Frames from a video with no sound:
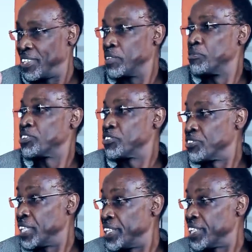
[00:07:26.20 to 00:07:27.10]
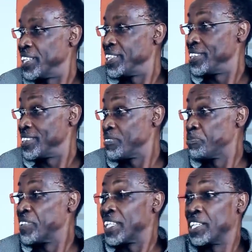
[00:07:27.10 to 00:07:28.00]
the boss of Uganda clays,
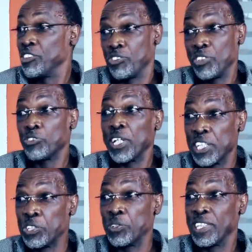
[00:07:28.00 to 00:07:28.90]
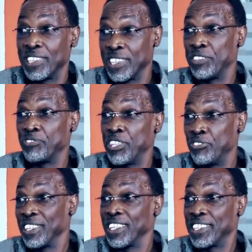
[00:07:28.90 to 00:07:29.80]
and he's working towards
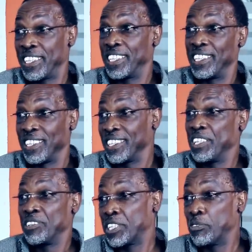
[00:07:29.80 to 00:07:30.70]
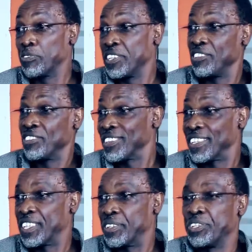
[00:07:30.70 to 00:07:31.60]
reviving, resetting some of these,
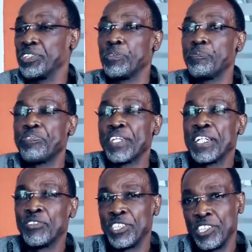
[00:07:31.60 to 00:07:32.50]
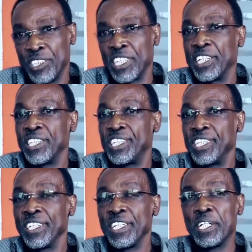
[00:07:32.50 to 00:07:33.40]
you know, which is
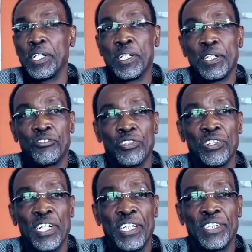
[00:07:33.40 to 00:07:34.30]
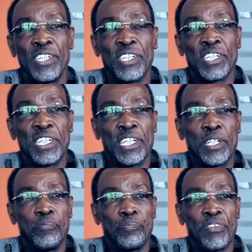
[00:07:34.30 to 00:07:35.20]
encouraging. So I think,
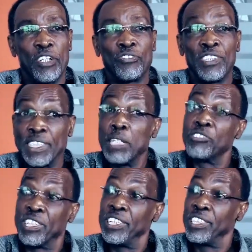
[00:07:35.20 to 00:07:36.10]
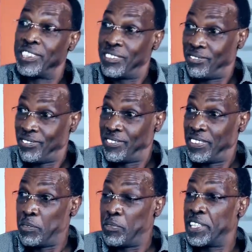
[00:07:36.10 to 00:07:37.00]
of course, times change,
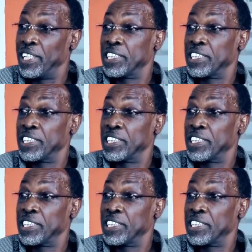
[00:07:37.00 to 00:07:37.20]
but there are